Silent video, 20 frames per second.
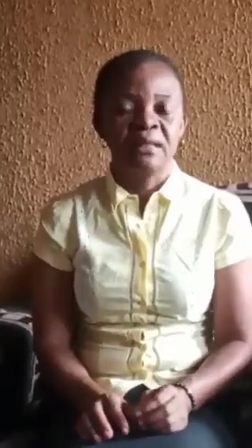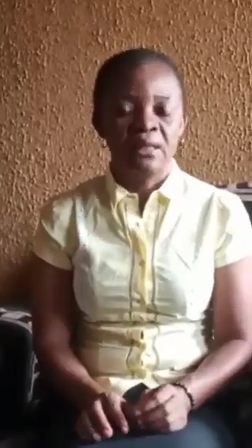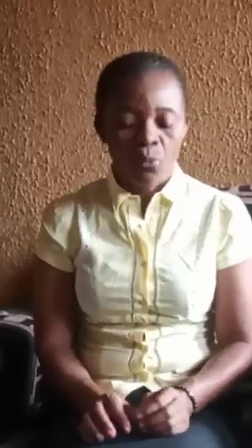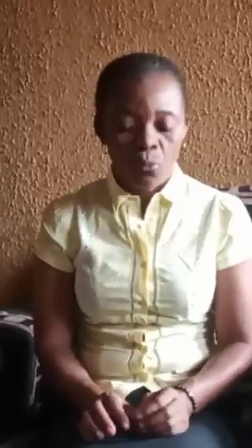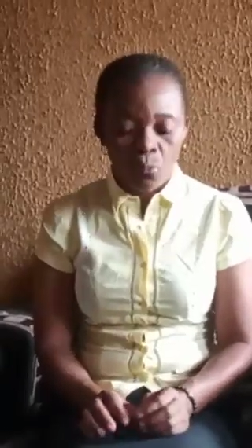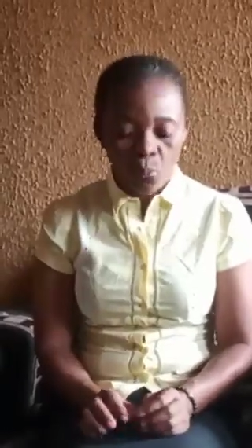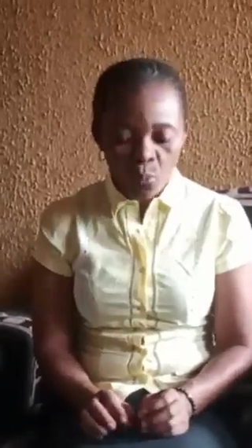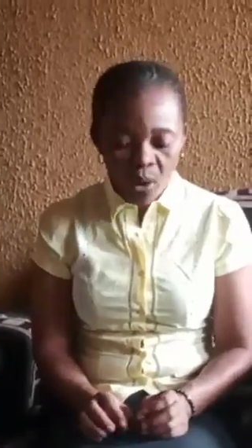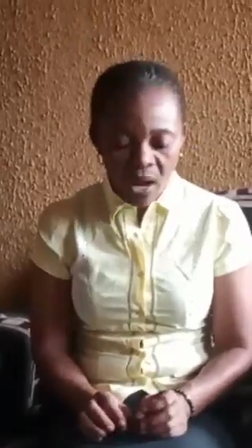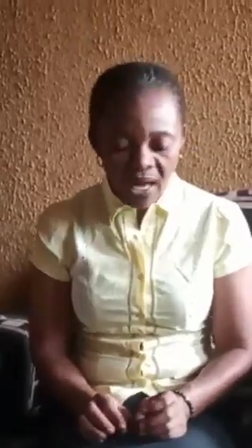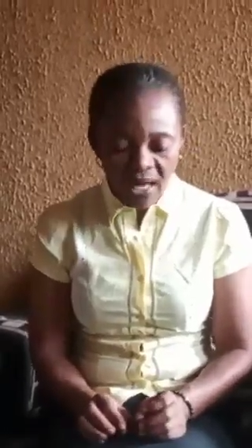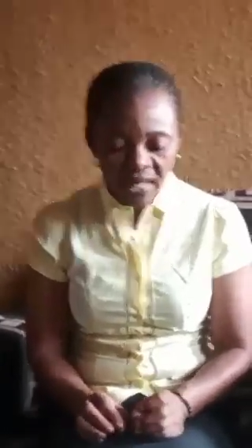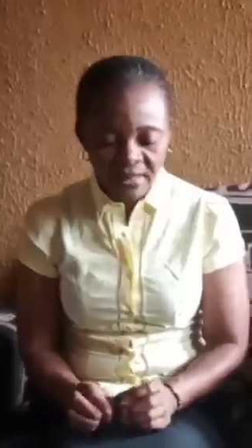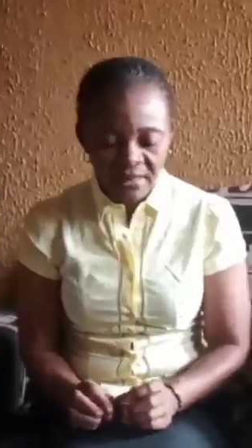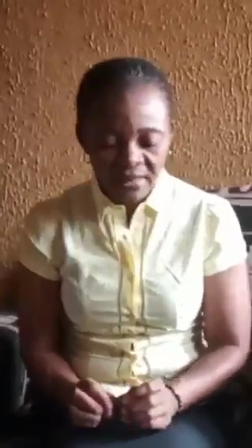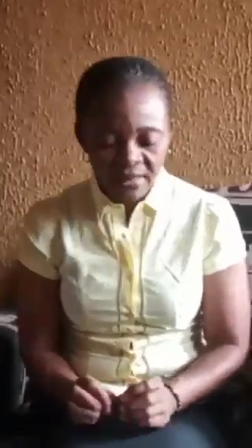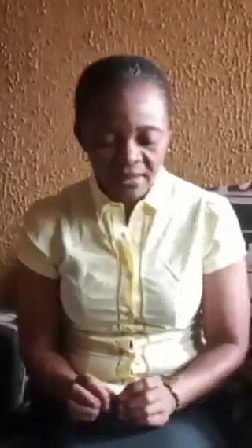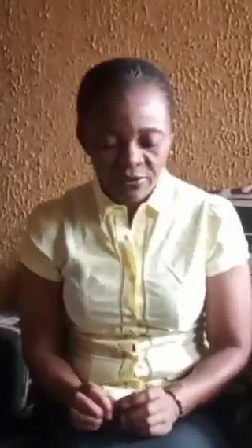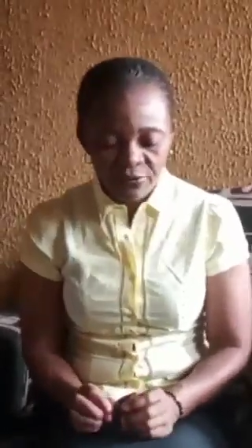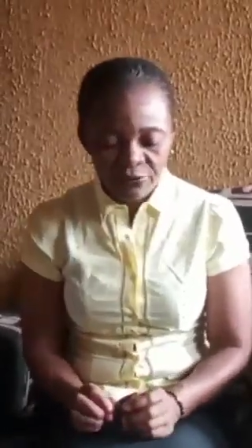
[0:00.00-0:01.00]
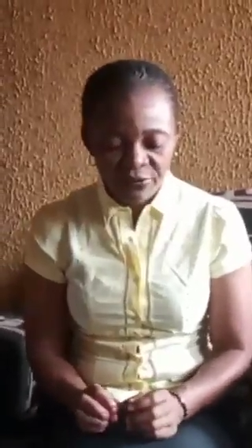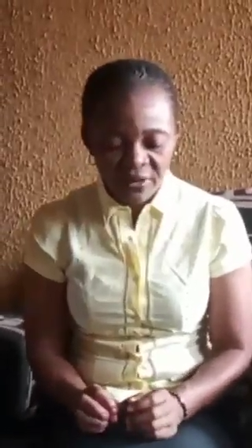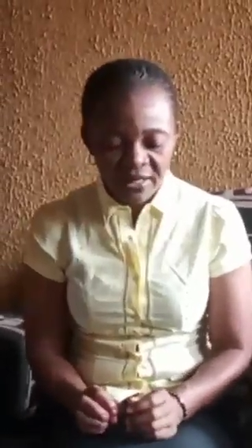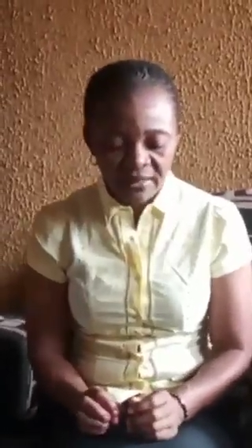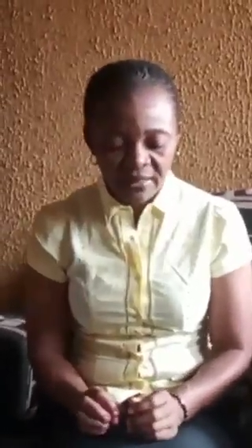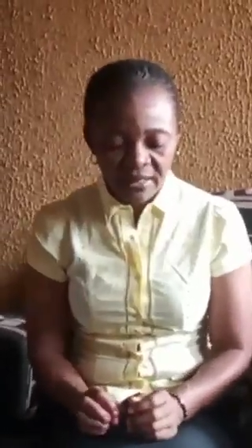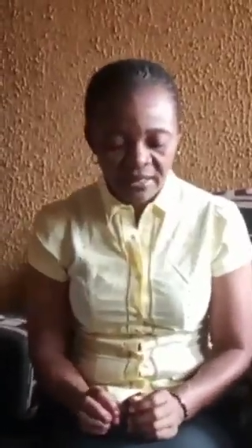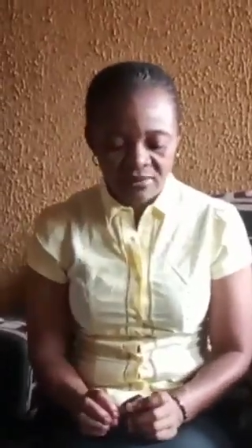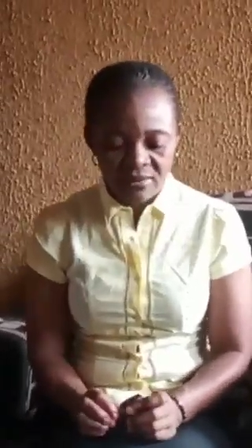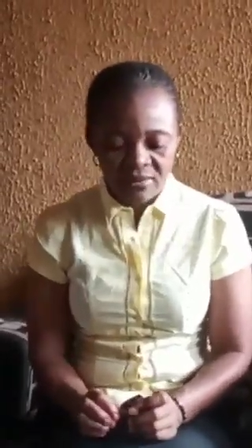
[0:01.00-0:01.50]
while you find
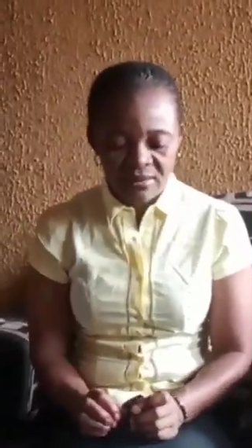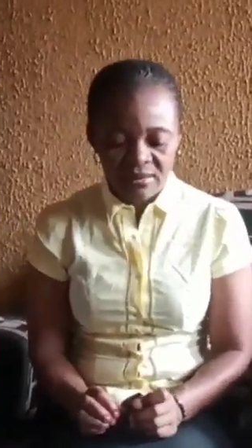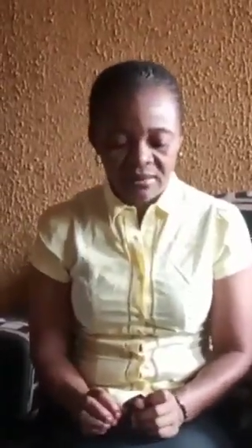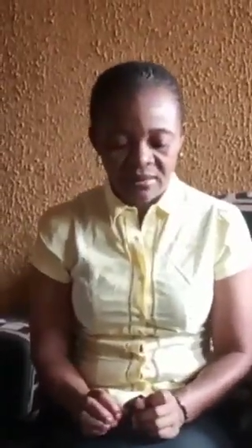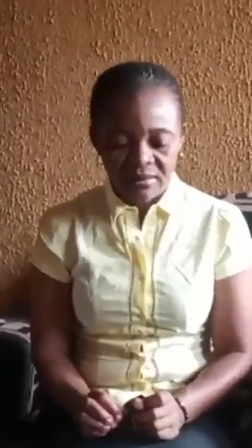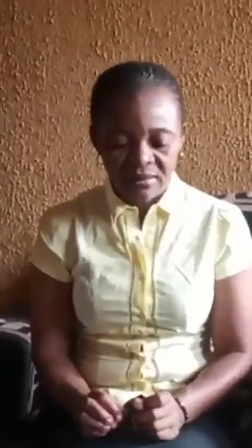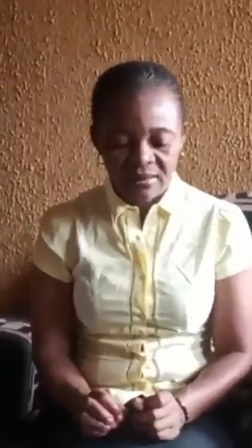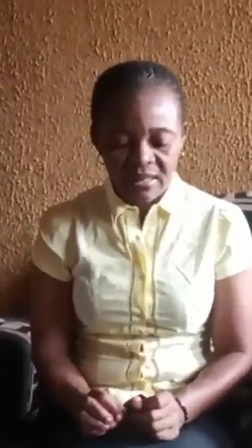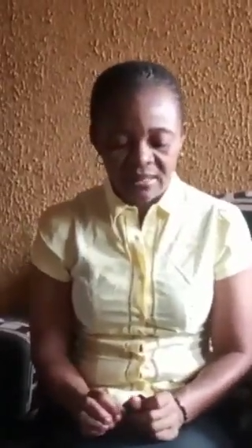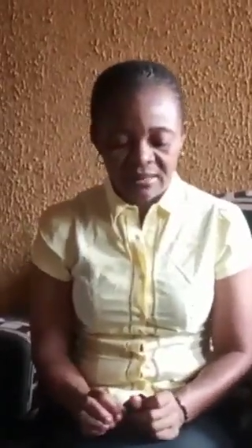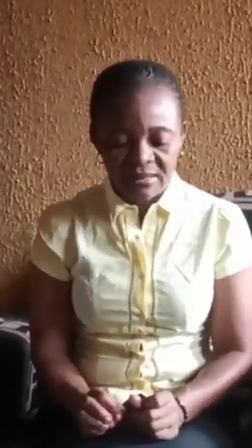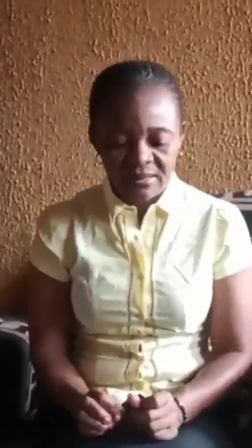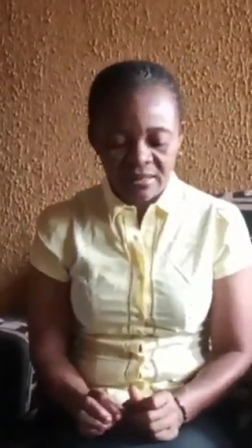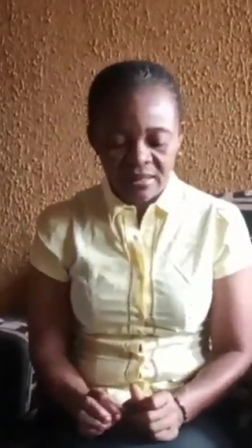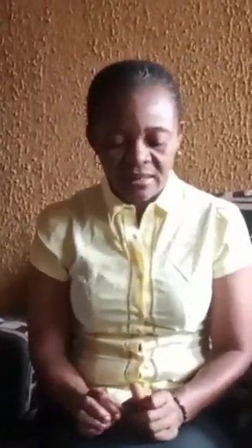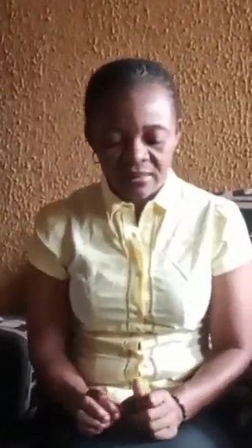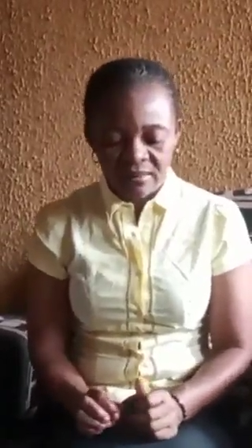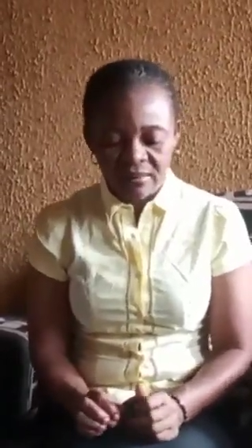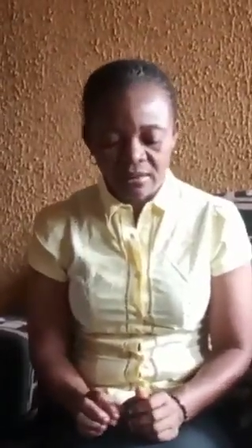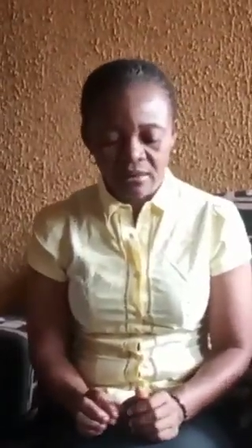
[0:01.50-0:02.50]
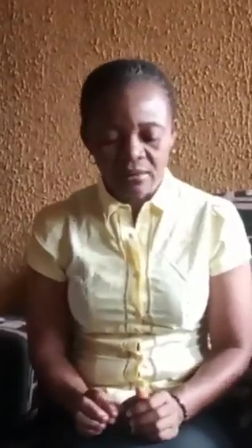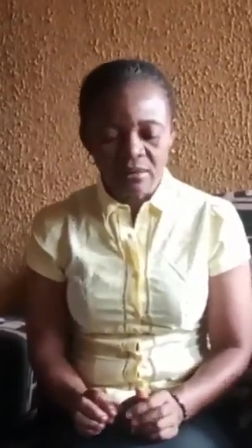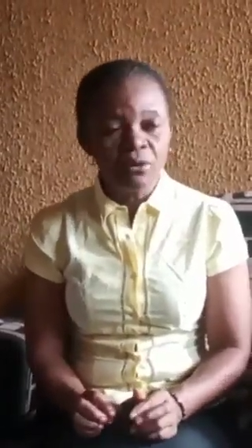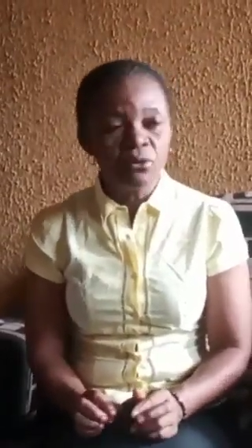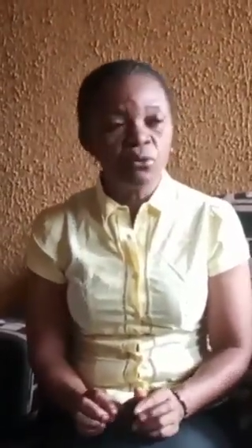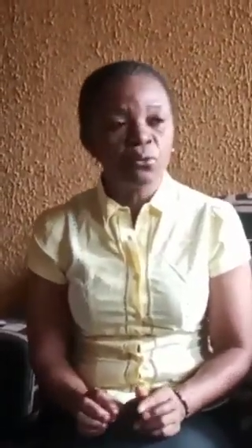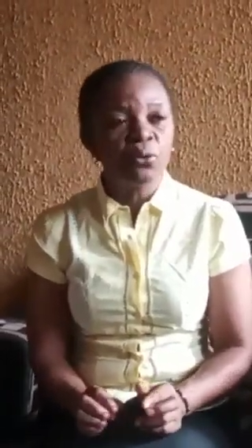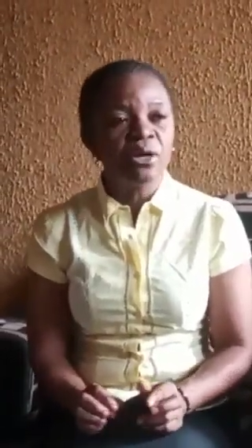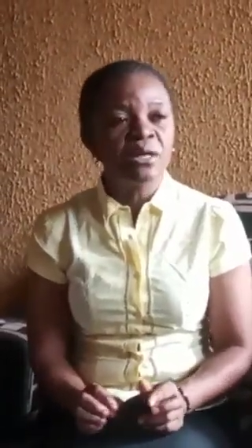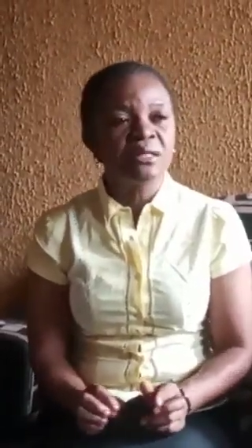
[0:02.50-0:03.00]
out that the
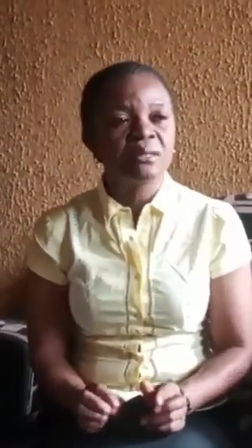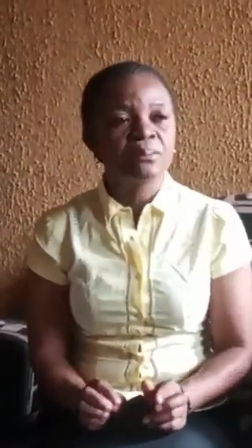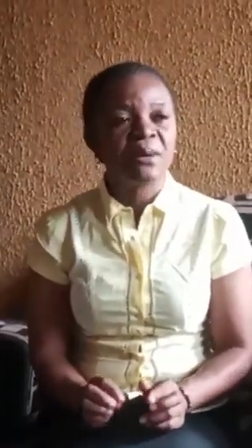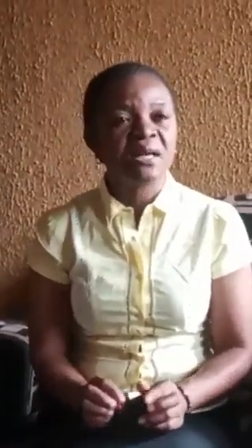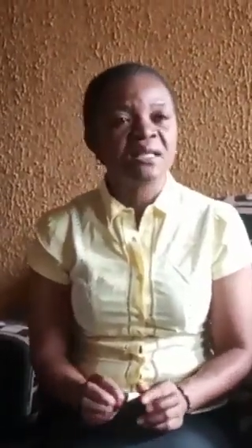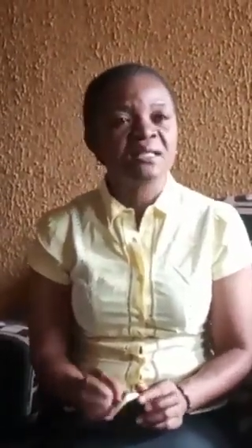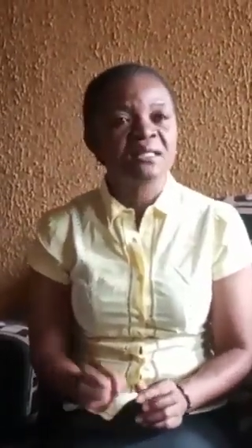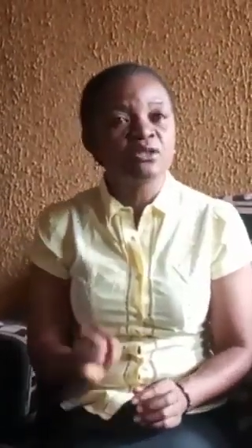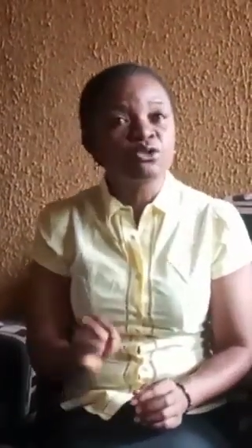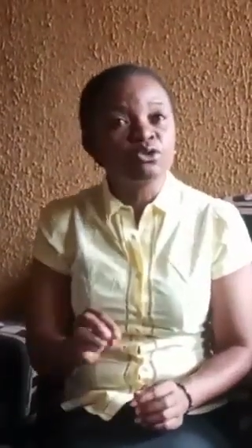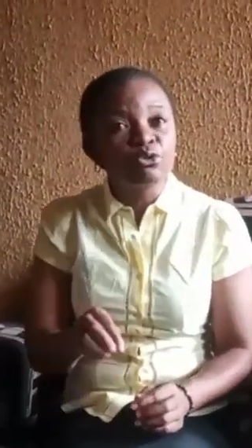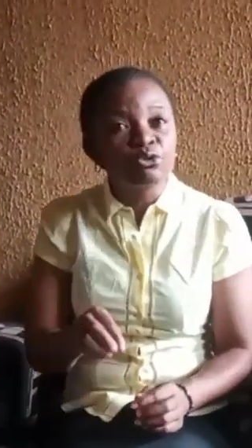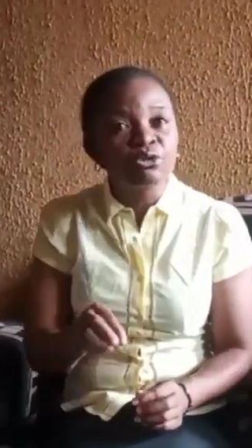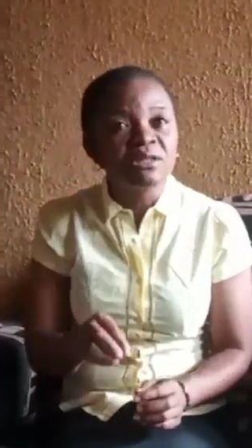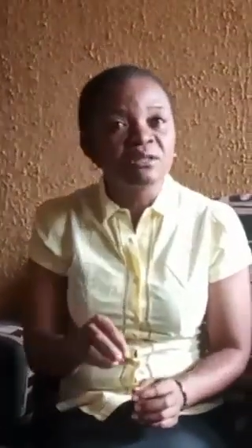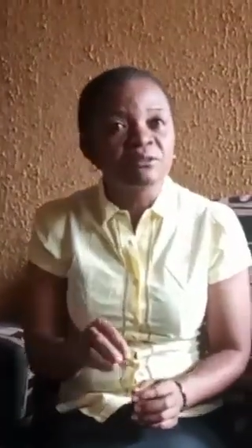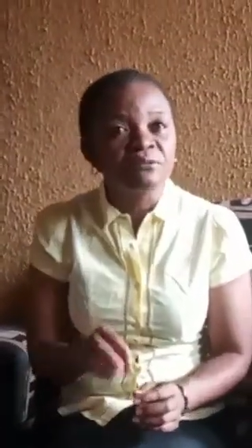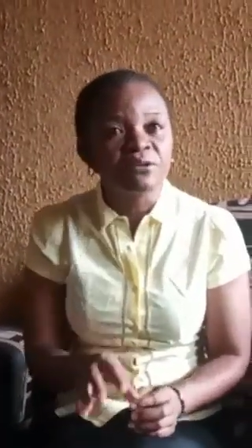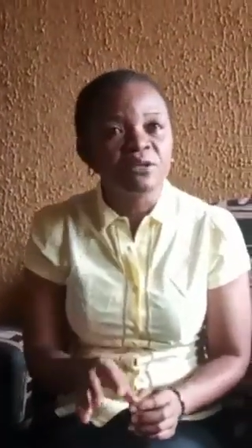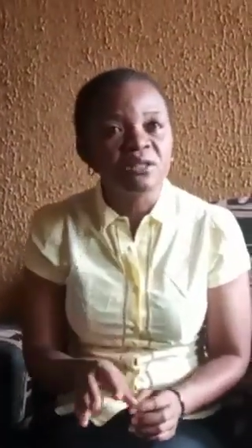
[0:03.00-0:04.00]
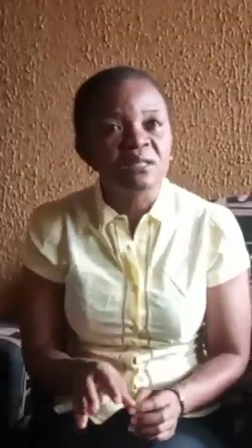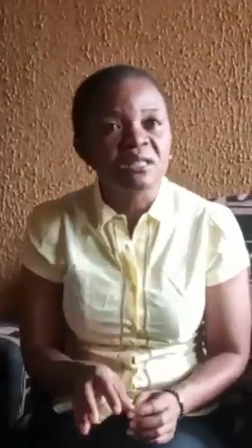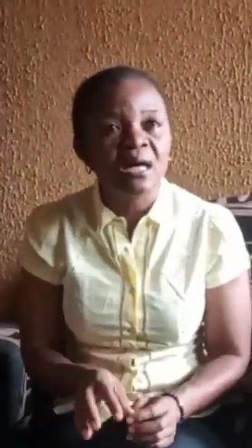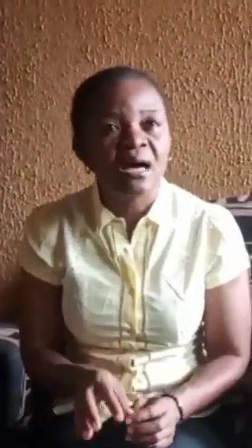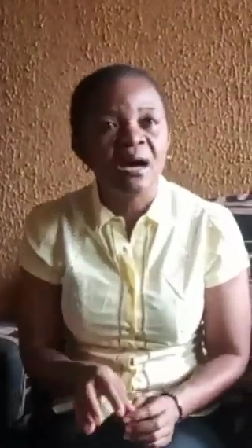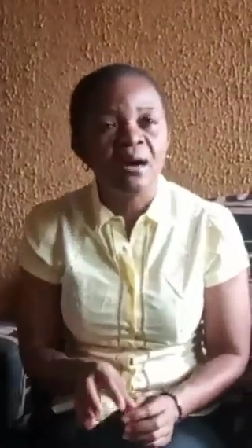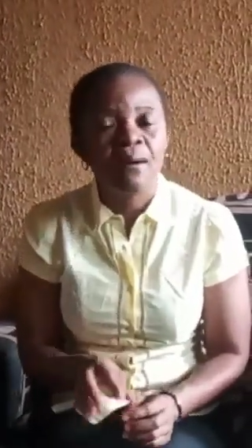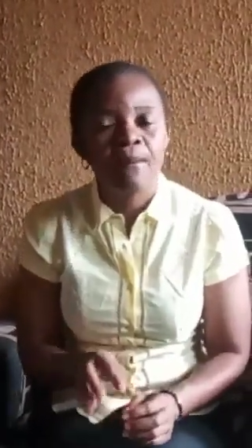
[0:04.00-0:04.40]
liquid passes through the filter